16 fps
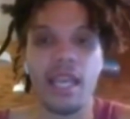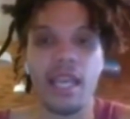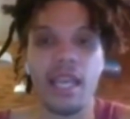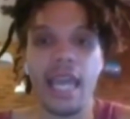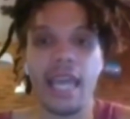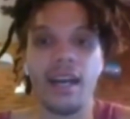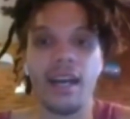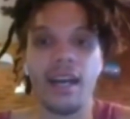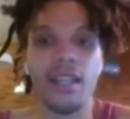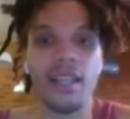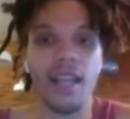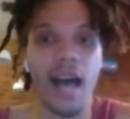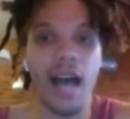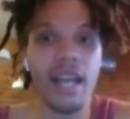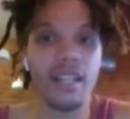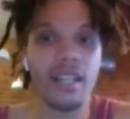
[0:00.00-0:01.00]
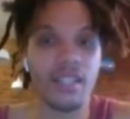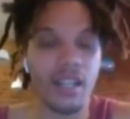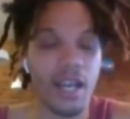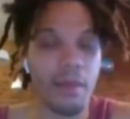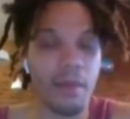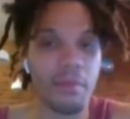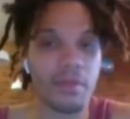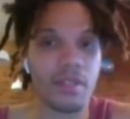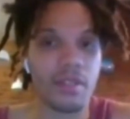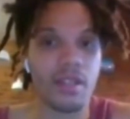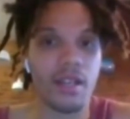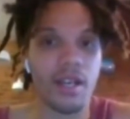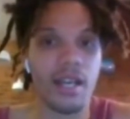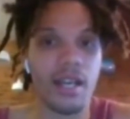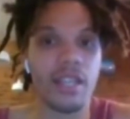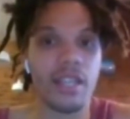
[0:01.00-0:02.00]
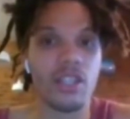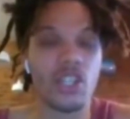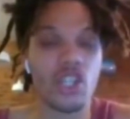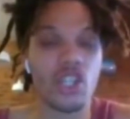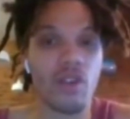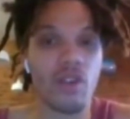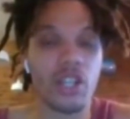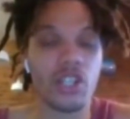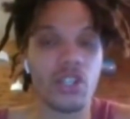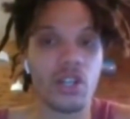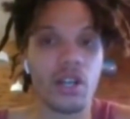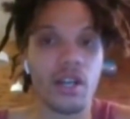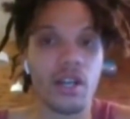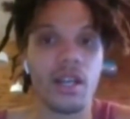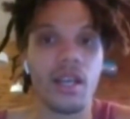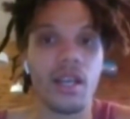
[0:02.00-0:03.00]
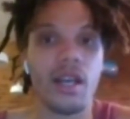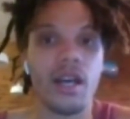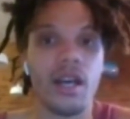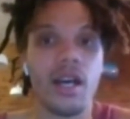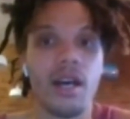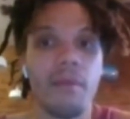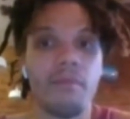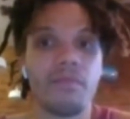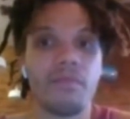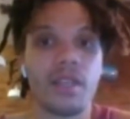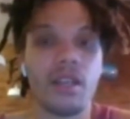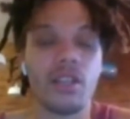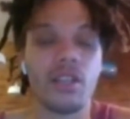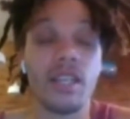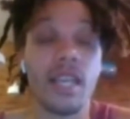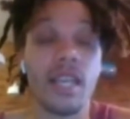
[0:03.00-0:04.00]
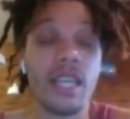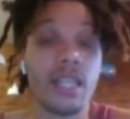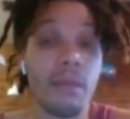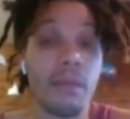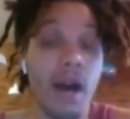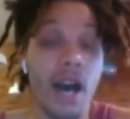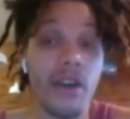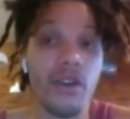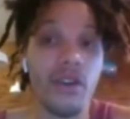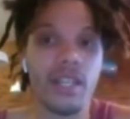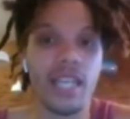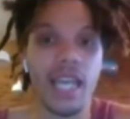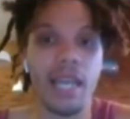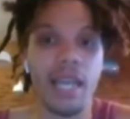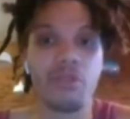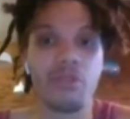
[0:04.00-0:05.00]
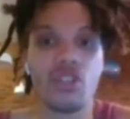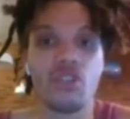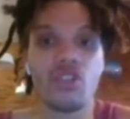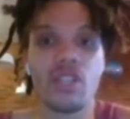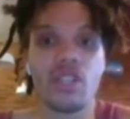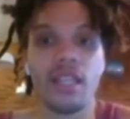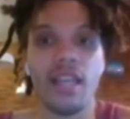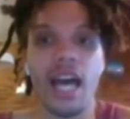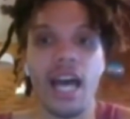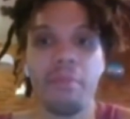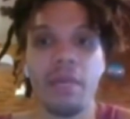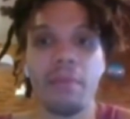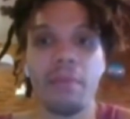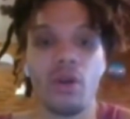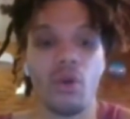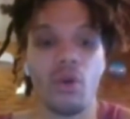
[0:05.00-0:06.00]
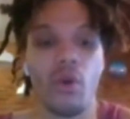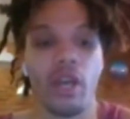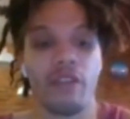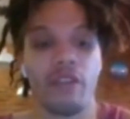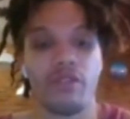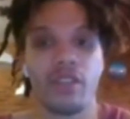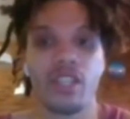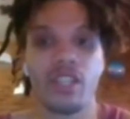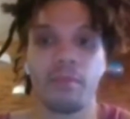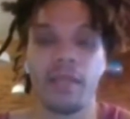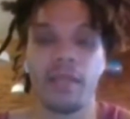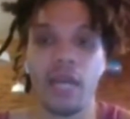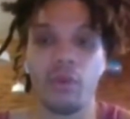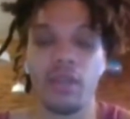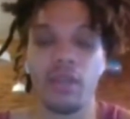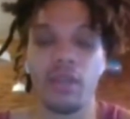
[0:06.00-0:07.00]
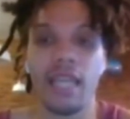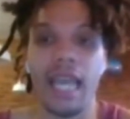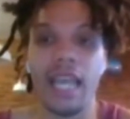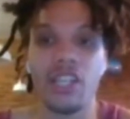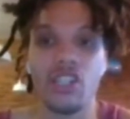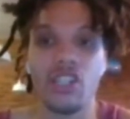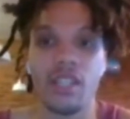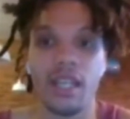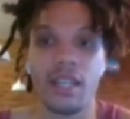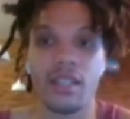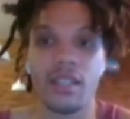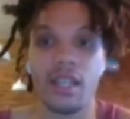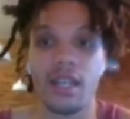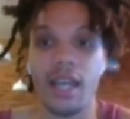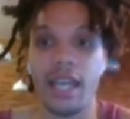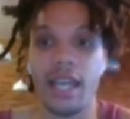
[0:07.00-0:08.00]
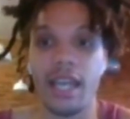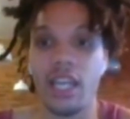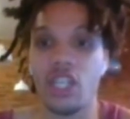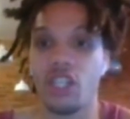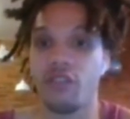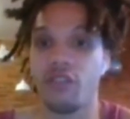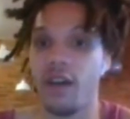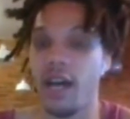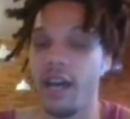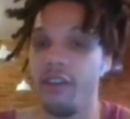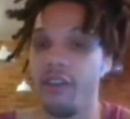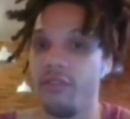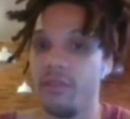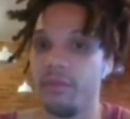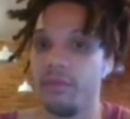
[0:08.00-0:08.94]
And a lot of times in the structure, in the modern games, you see a lot of people going for this plan with H6 and Knight H5.